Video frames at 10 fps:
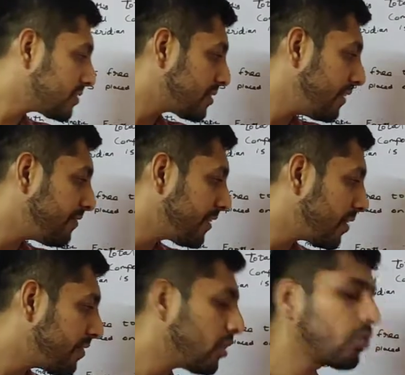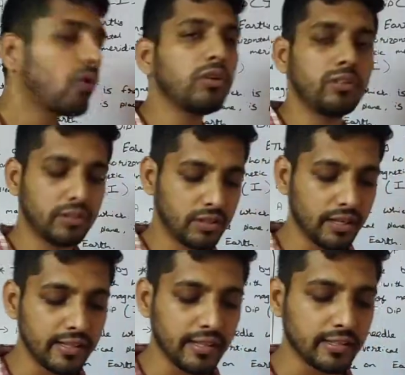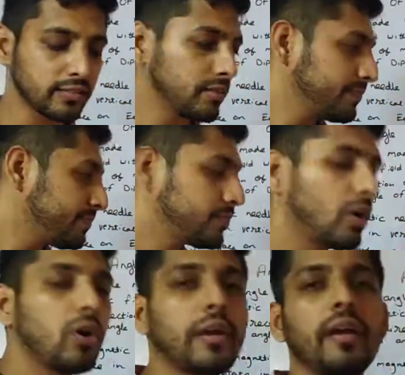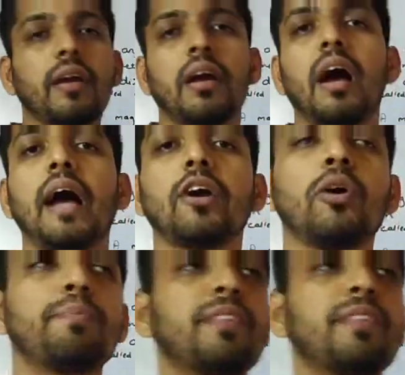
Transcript: same figure we have drawn three things. Okay, I hope